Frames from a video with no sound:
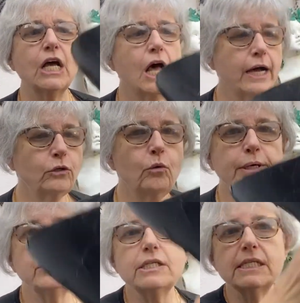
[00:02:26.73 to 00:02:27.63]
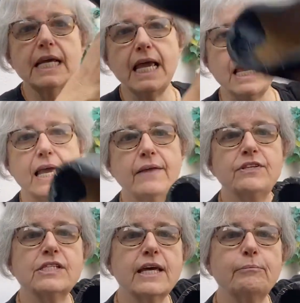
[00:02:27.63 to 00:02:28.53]
and all we could see in
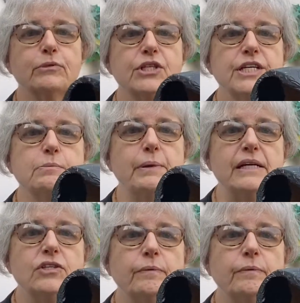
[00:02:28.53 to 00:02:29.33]
the skip was this bit,